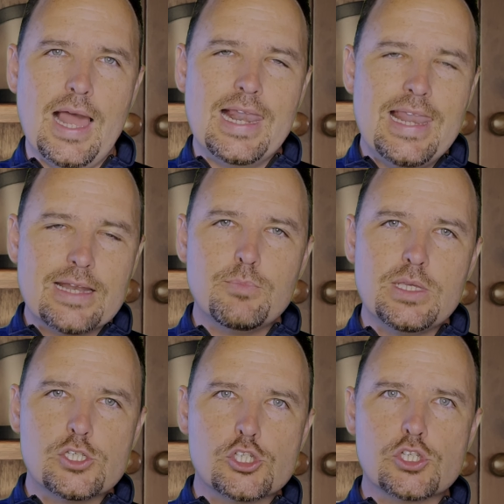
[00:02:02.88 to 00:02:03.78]
Let me
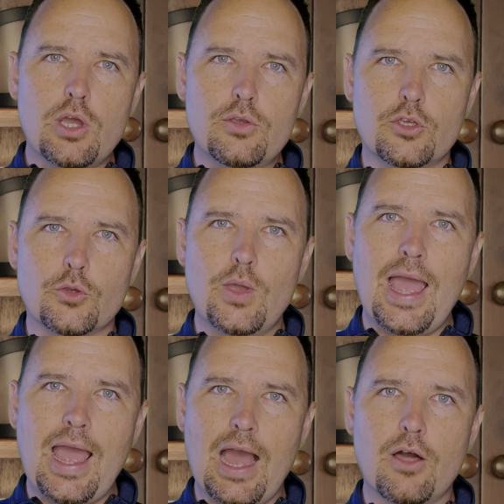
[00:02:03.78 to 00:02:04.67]
show you
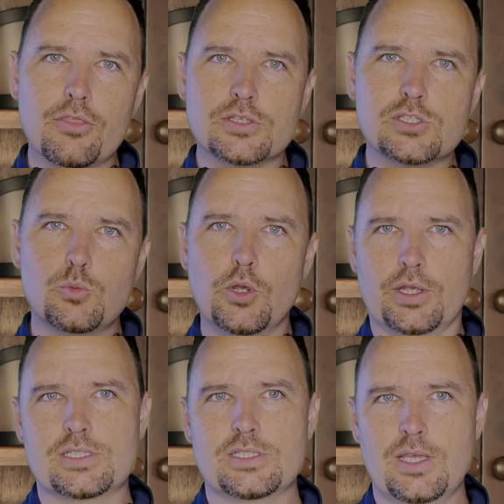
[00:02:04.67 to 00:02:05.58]
how this
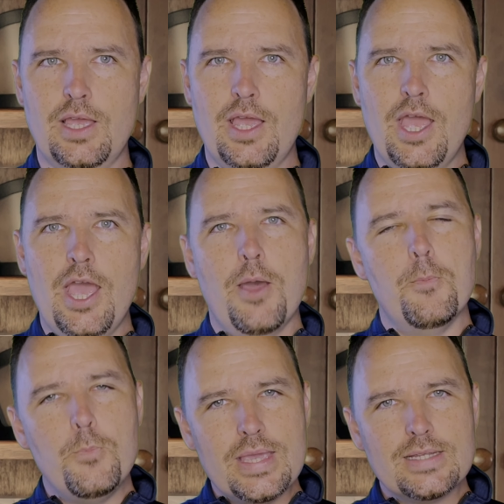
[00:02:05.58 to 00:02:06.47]
works.
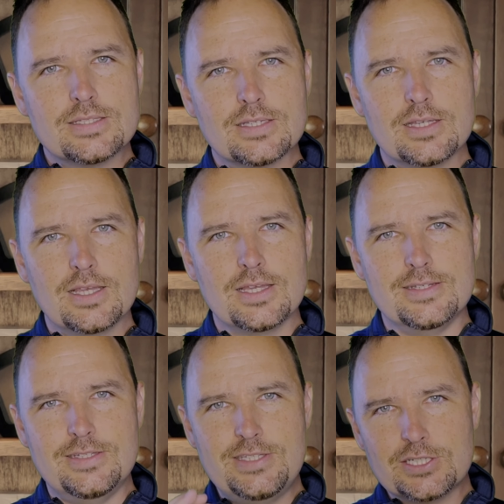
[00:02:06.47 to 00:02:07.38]
Meet
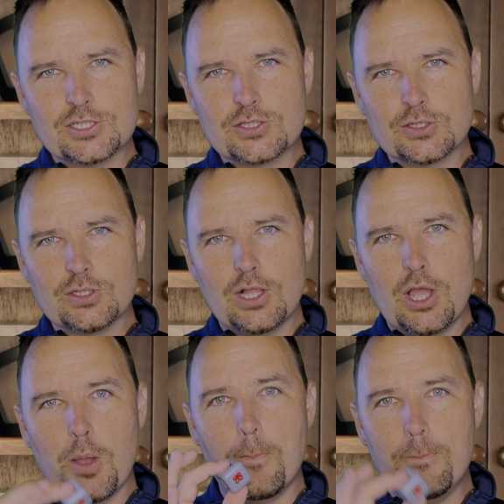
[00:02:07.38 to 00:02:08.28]
digital
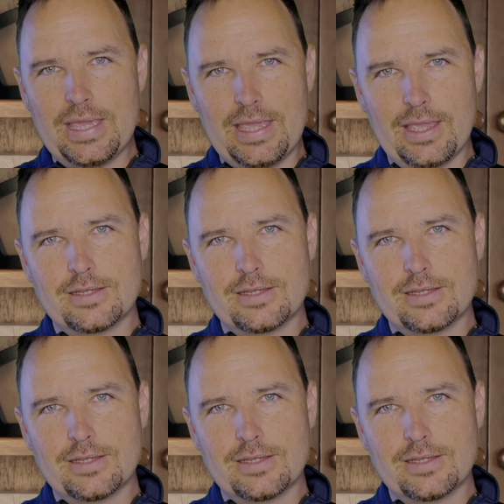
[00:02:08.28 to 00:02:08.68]
me.